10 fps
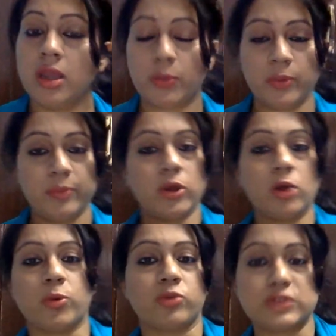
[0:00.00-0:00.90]
Now, when we talk
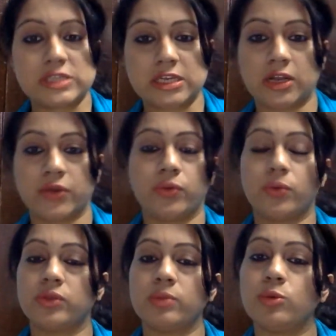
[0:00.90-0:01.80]
about physical
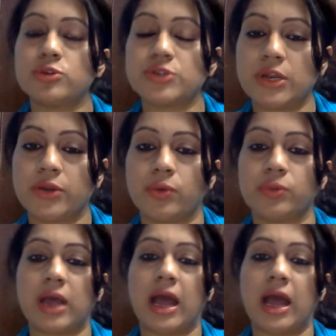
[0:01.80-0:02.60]
growth, emotional growth